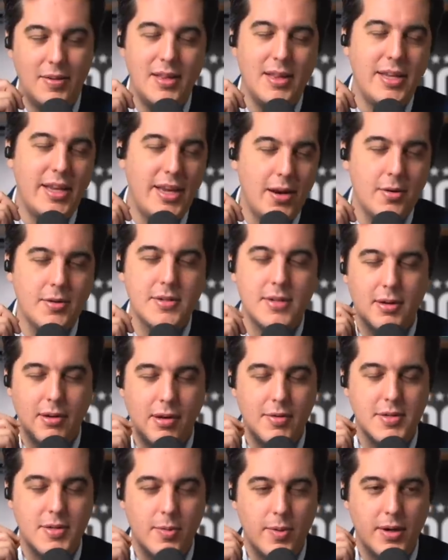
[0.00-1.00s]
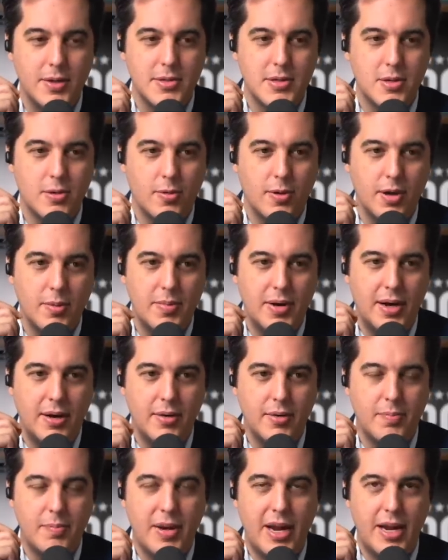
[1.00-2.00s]
Years ago, I was doing a story
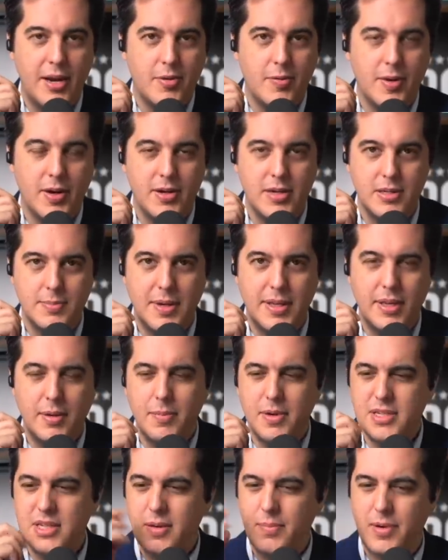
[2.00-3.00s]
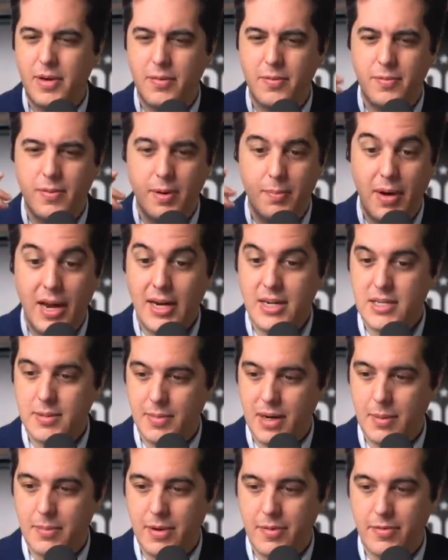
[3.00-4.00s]
about patriotism. I think it
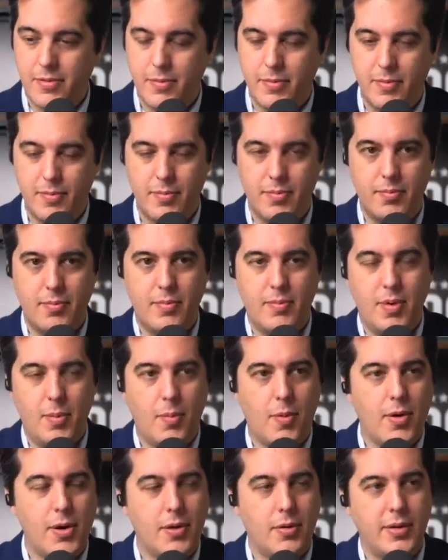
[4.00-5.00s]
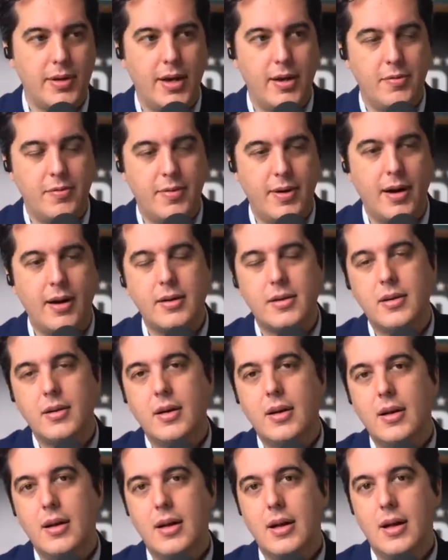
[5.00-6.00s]
might have been from Memorial Day, in fact.
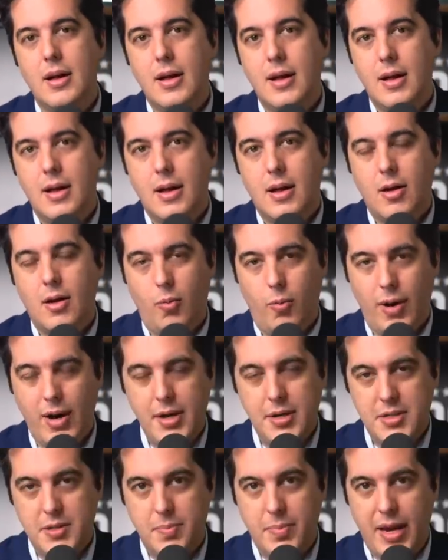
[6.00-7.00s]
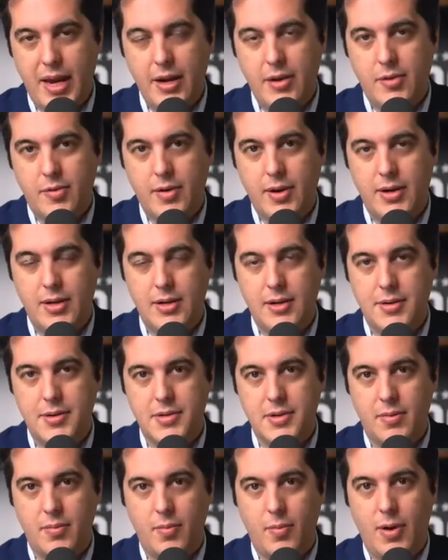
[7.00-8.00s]
What is
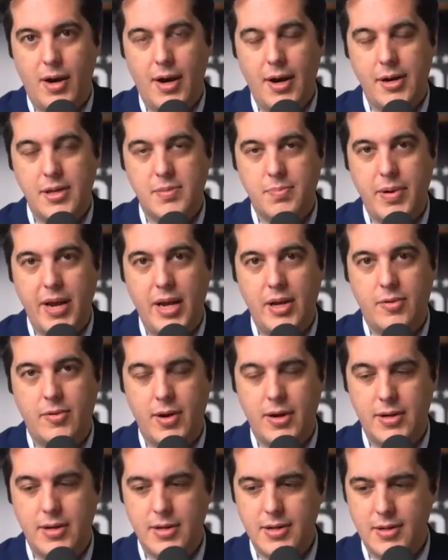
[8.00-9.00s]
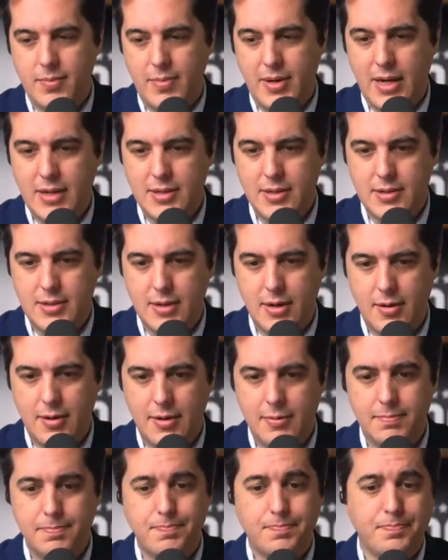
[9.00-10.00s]
patriotism? Why is patriotism
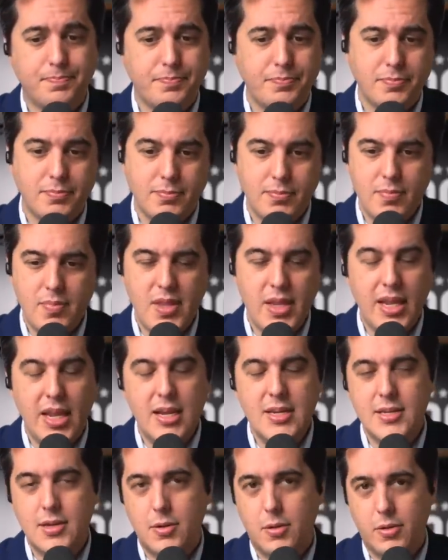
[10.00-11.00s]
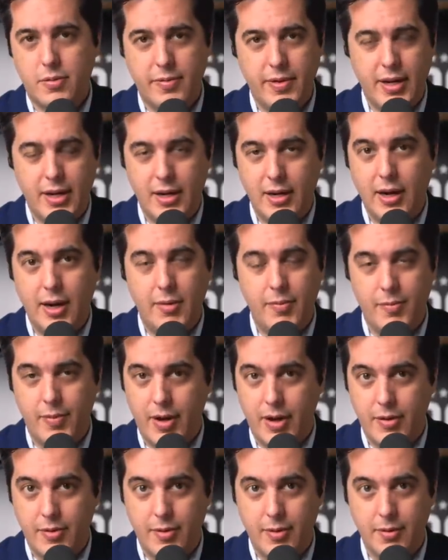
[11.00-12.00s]
necessary? He is an old Vietnam
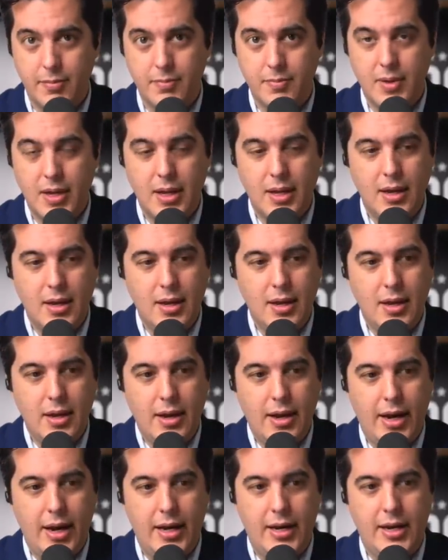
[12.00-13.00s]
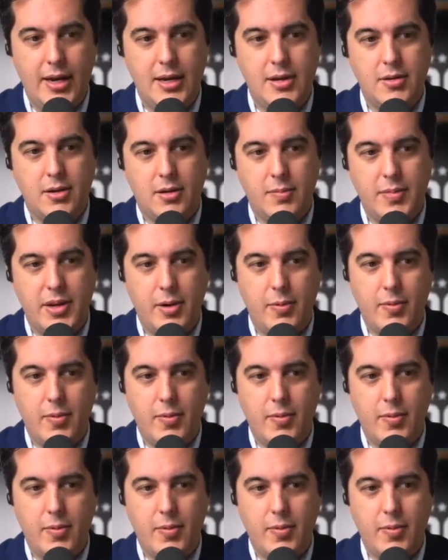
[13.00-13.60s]
veteran. And he told me,